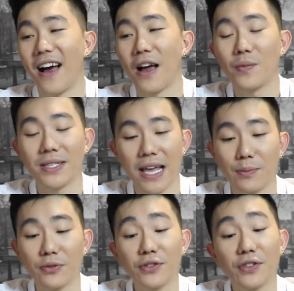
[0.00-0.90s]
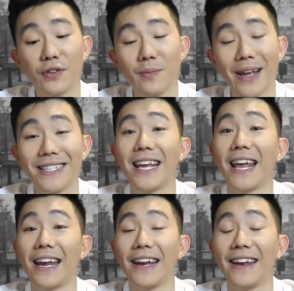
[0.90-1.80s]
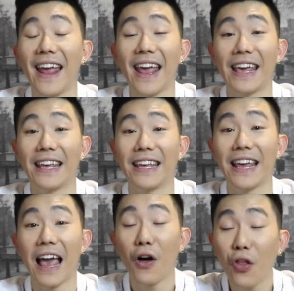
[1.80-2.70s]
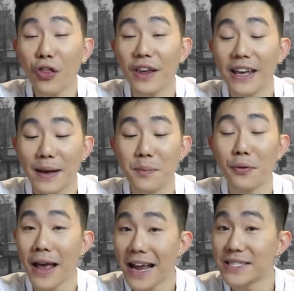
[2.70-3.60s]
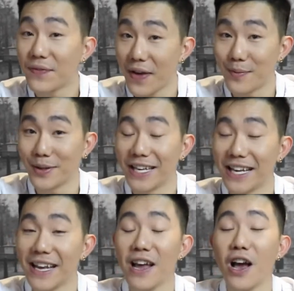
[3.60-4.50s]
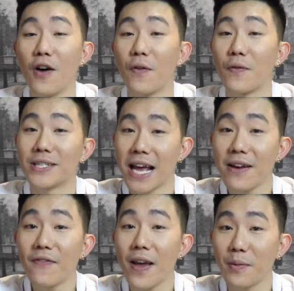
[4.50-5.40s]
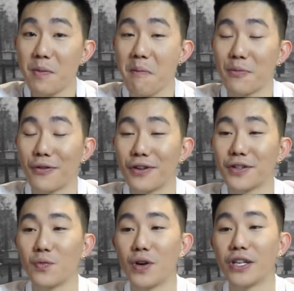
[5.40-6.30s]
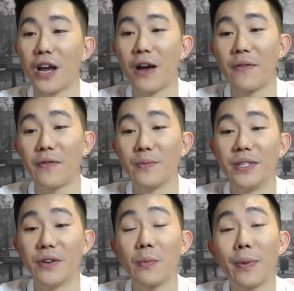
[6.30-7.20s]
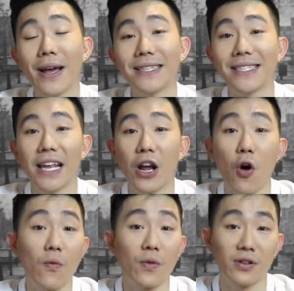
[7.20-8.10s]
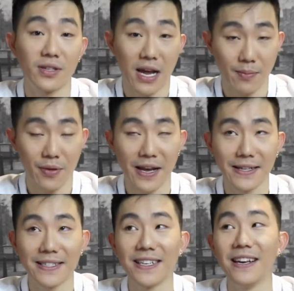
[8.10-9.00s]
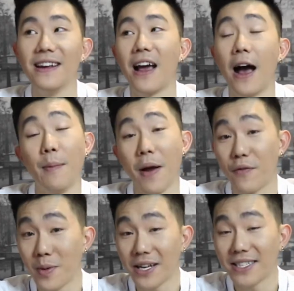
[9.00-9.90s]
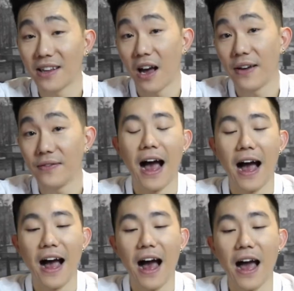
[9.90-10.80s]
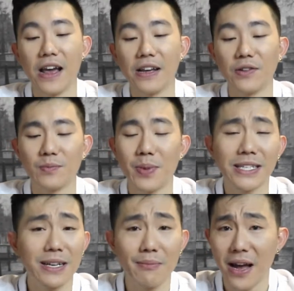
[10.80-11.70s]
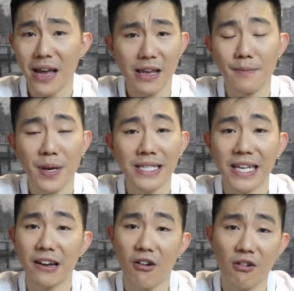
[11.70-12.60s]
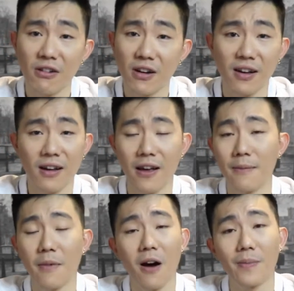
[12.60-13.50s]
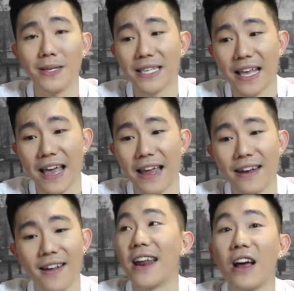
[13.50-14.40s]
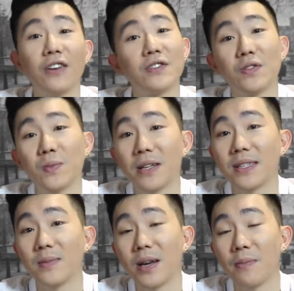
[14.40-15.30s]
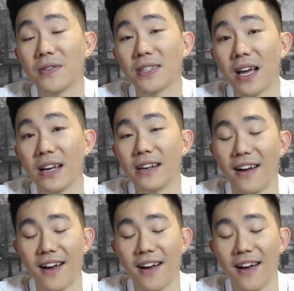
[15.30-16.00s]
I was able to maintain a healthy plant family of over 10 family members, which I went from zero plants to like over 10 plants. Um, everybody's alive. Uh, I picked up my painting and art um, hobbies again. I also spent some time outside.